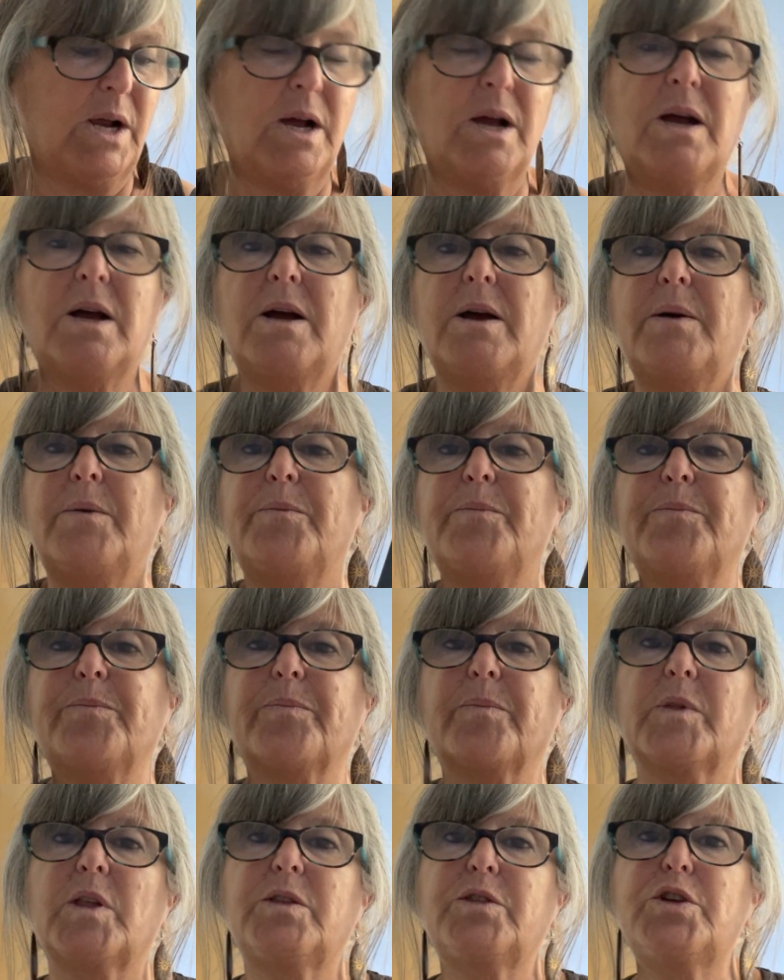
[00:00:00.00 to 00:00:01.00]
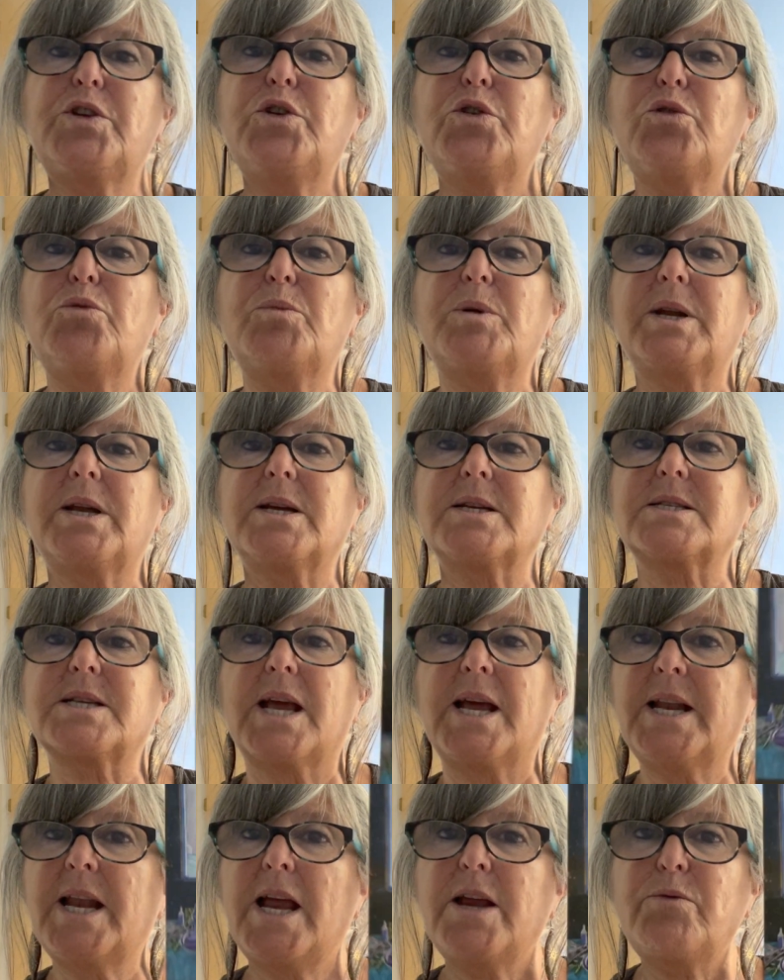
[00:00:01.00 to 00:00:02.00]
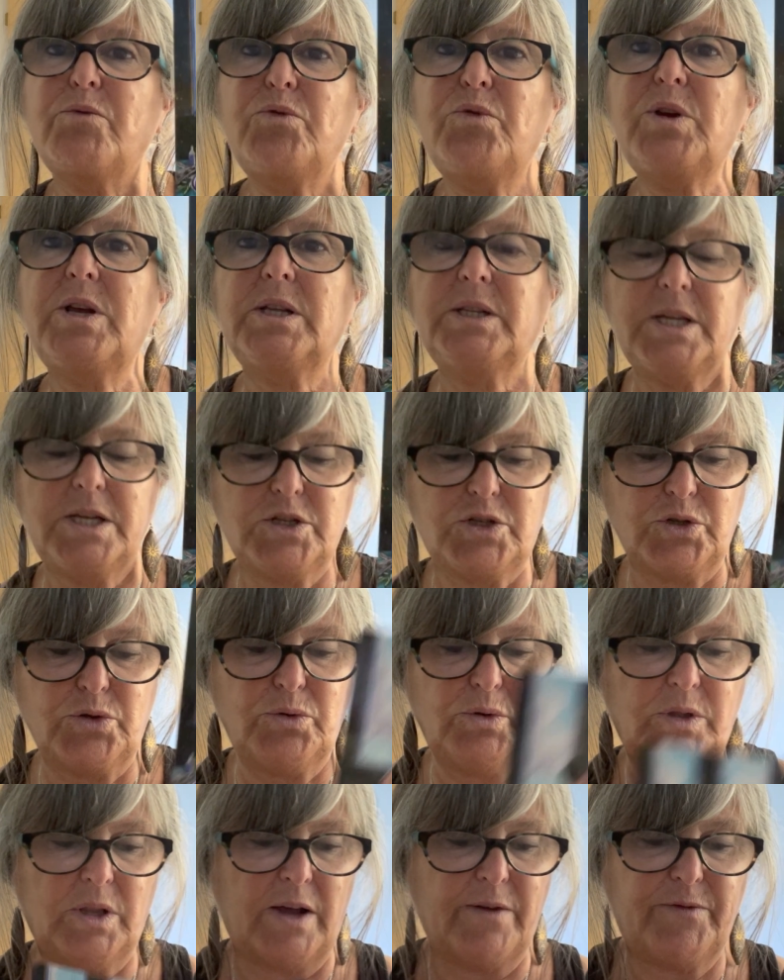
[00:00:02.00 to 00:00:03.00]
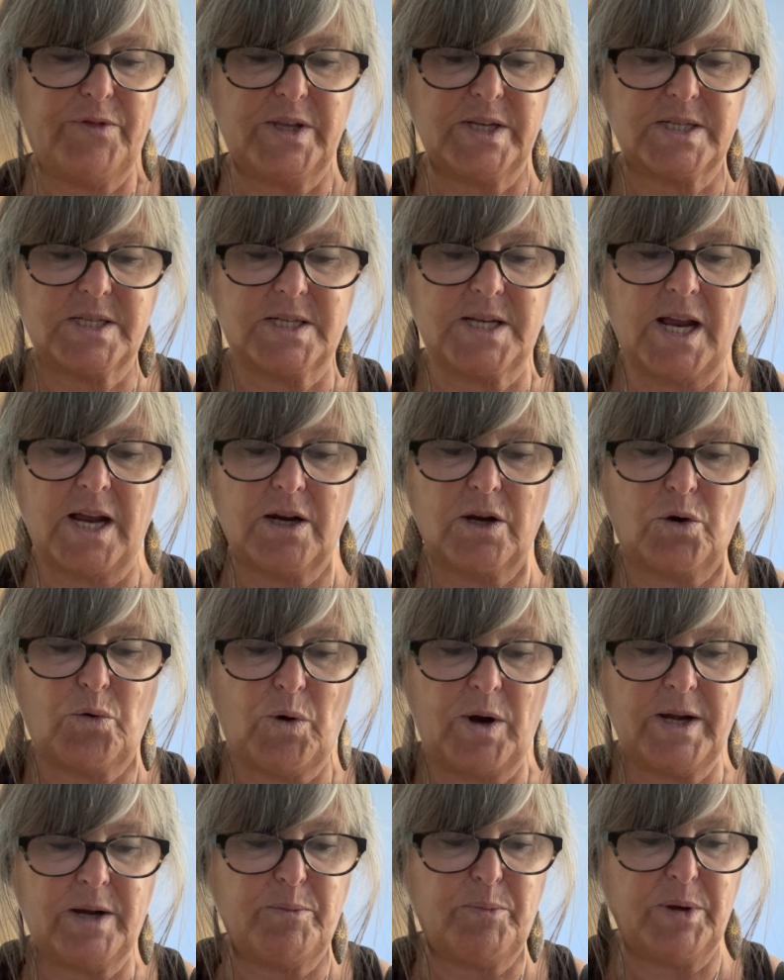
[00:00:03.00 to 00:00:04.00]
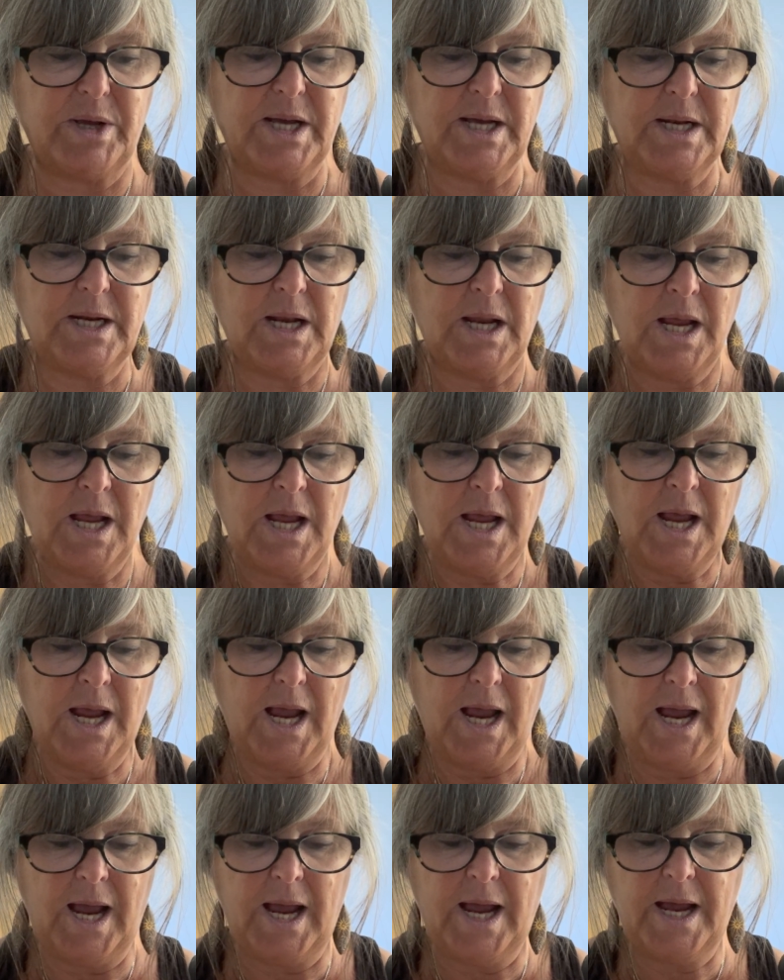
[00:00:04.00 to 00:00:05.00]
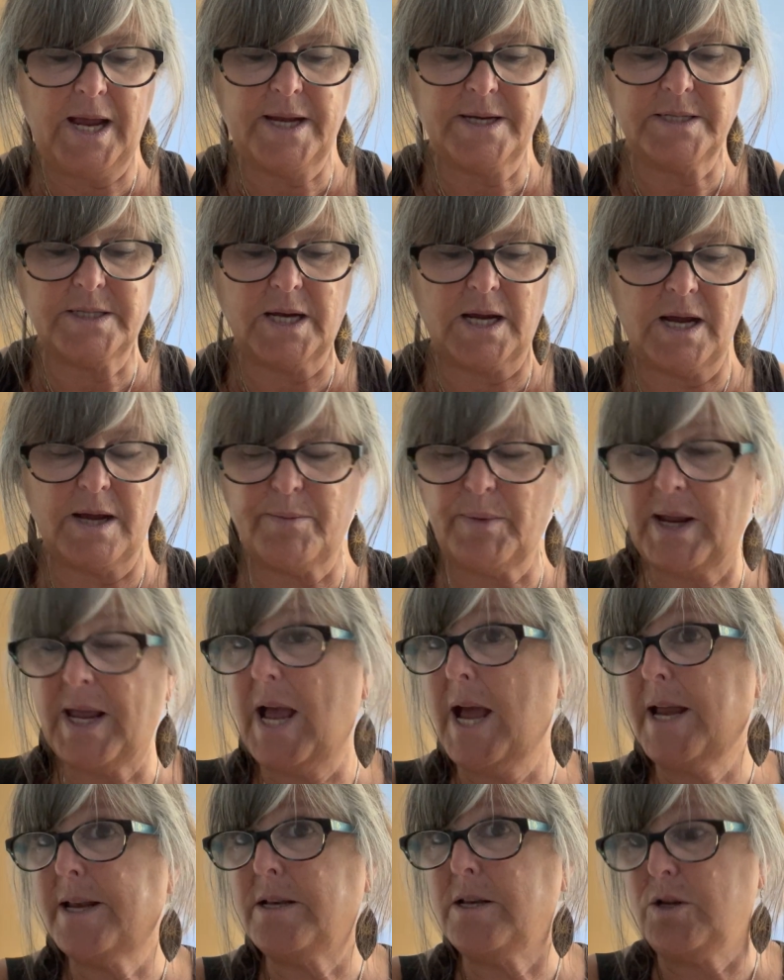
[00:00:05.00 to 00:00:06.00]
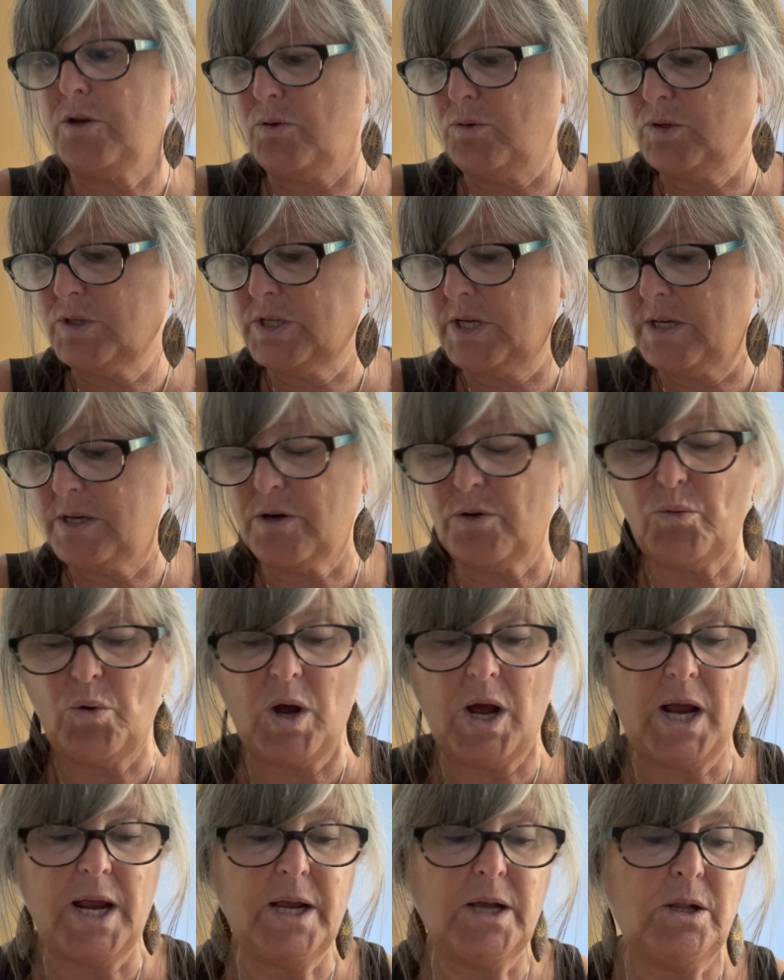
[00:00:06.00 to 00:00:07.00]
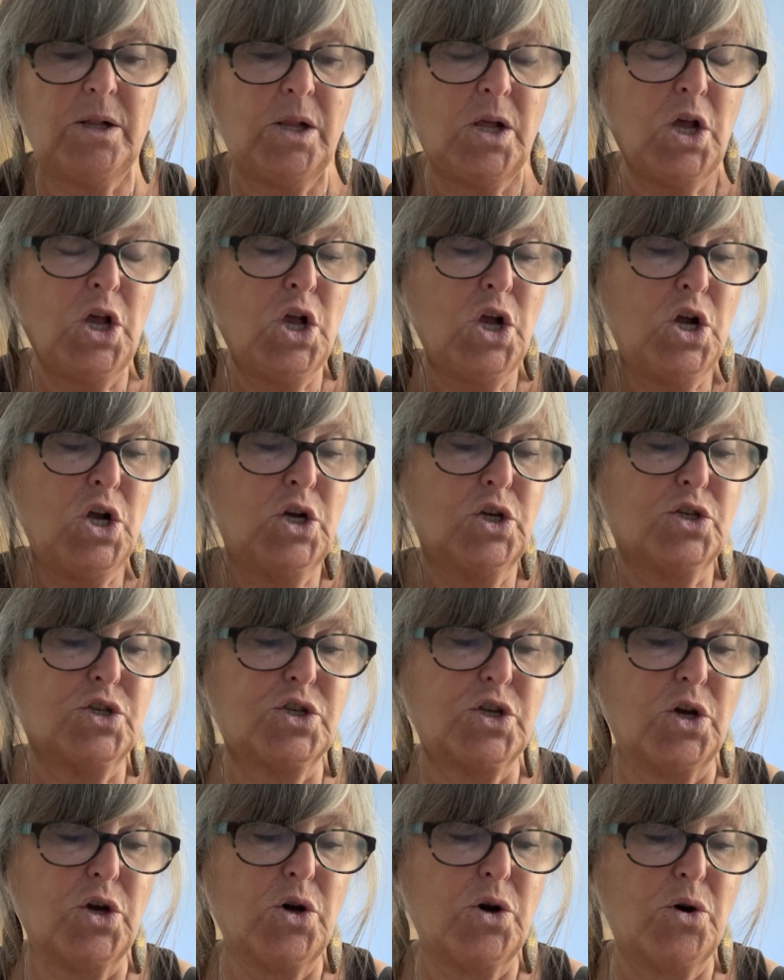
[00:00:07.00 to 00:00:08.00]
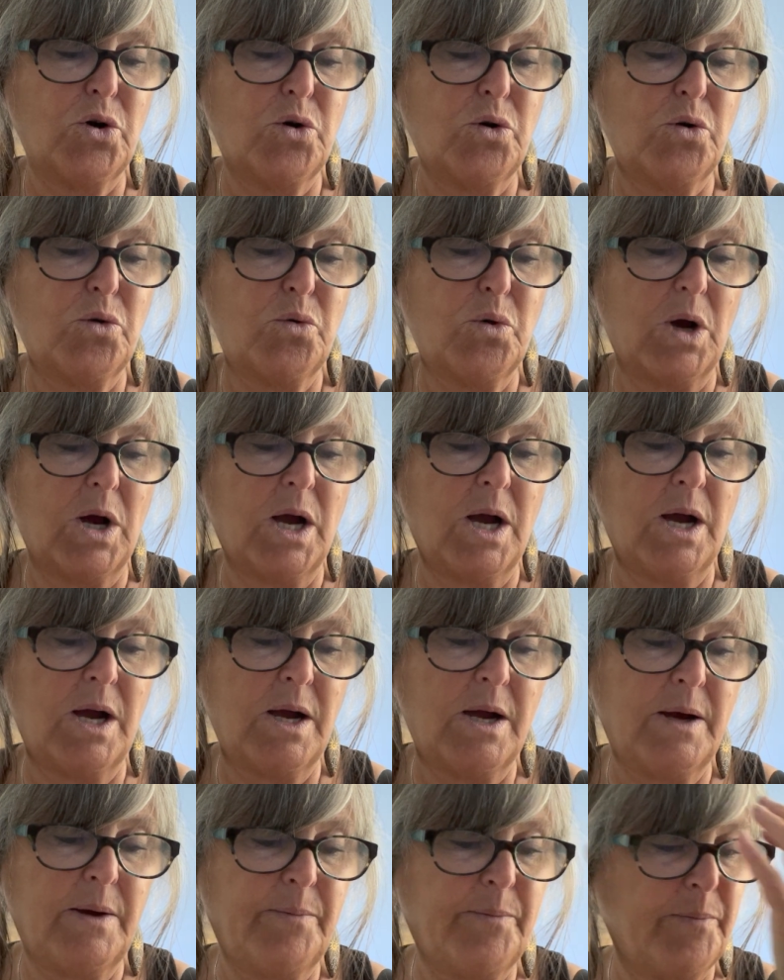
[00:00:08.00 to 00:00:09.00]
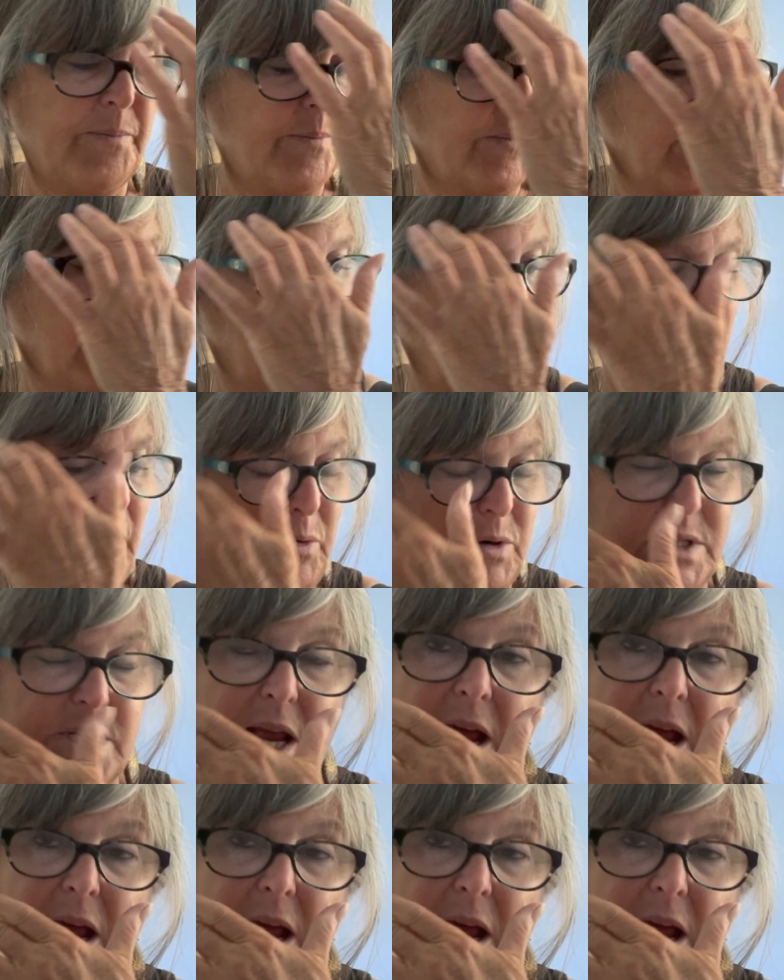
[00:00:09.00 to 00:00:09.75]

the Numinous. And I really do love this deck quite a bit. And I hadn't used it in a while. So I was